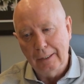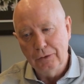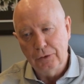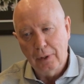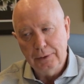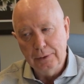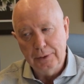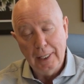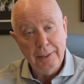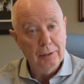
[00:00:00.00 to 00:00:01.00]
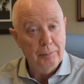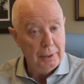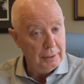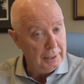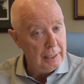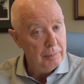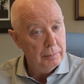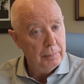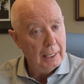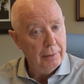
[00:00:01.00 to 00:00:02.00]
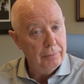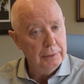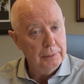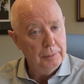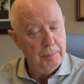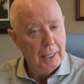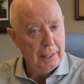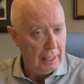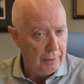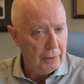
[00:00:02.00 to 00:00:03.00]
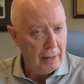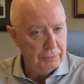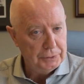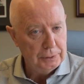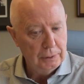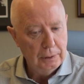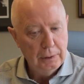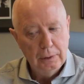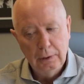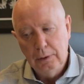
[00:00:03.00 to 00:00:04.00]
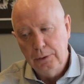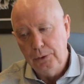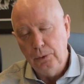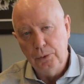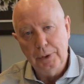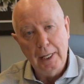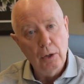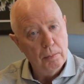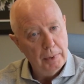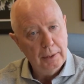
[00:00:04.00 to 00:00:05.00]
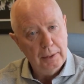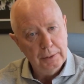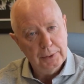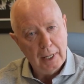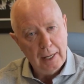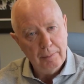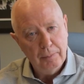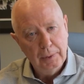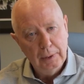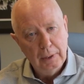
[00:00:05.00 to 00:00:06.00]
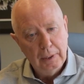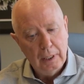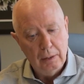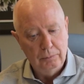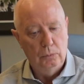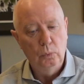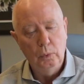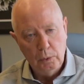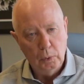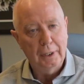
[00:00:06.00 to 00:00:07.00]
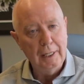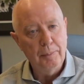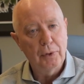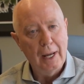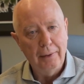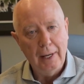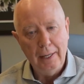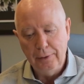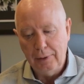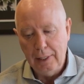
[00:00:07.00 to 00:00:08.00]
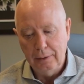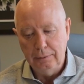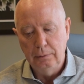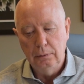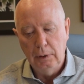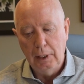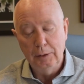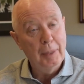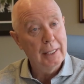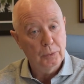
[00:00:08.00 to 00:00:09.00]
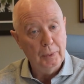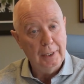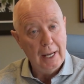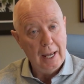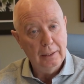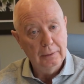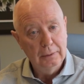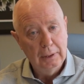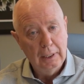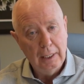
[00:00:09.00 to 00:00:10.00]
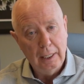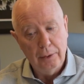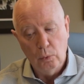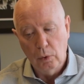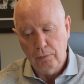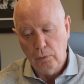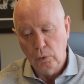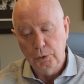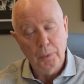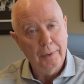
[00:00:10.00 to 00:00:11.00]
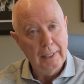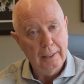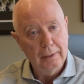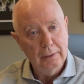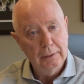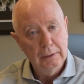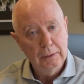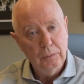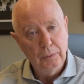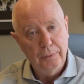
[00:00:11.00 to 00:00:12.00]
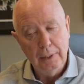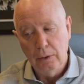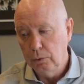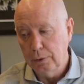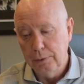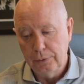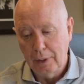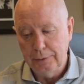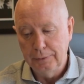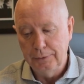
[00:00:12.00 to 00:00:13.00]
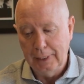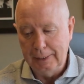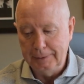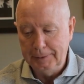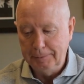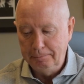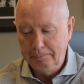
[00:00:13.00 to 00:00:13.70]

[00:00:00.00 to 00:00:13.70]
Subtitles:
construction sites have been deemed by the health officer to stay open at this time, we will keep trying to educate as best we can the workforce within those construction sites.